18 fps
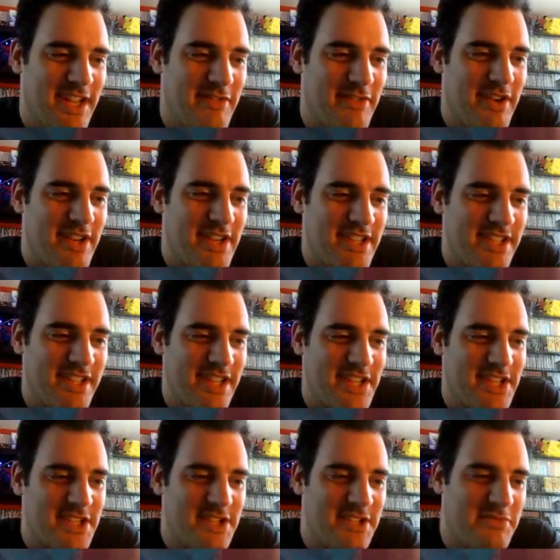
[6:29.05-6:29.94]
Around that
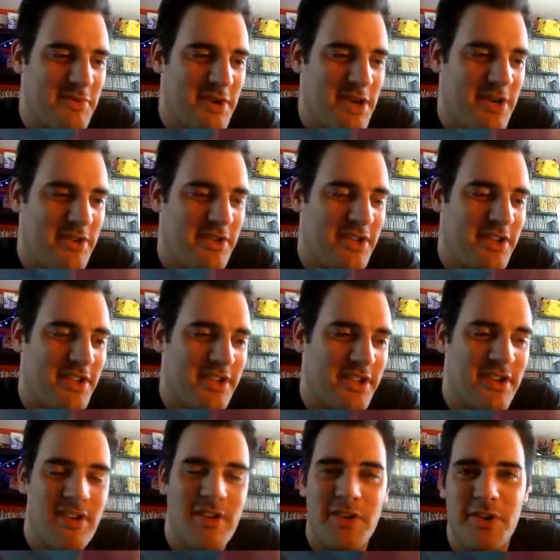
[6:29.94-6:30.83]
section as well, you know, the
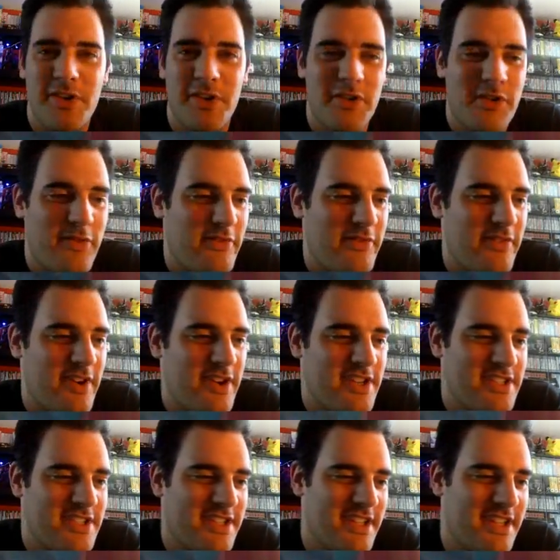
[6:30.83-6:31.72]
car could have gone
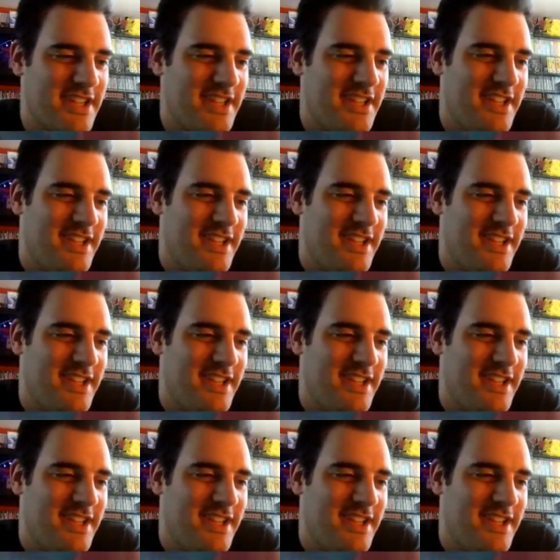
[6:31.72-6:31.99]
faster.